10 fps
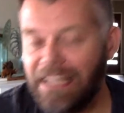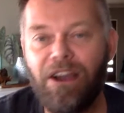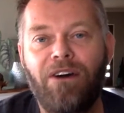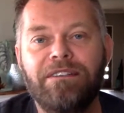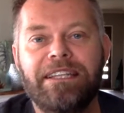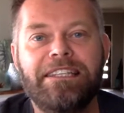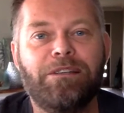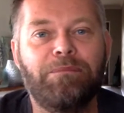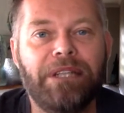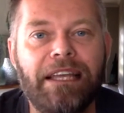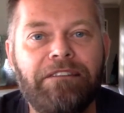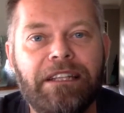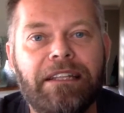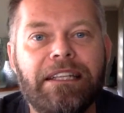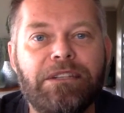conned into believing
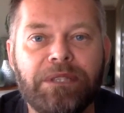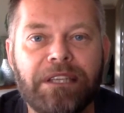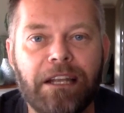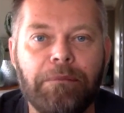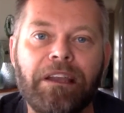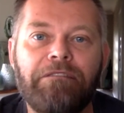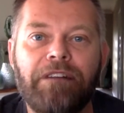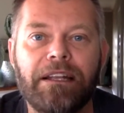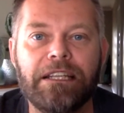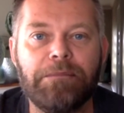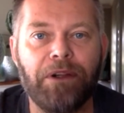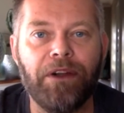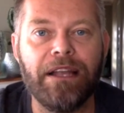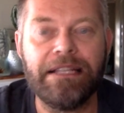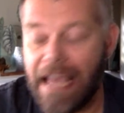that this was going to be a fun
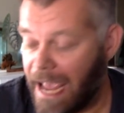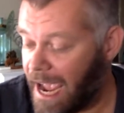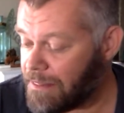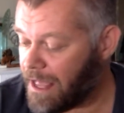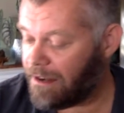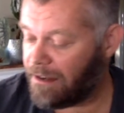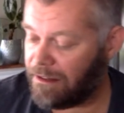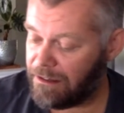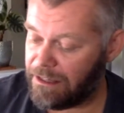experience, and that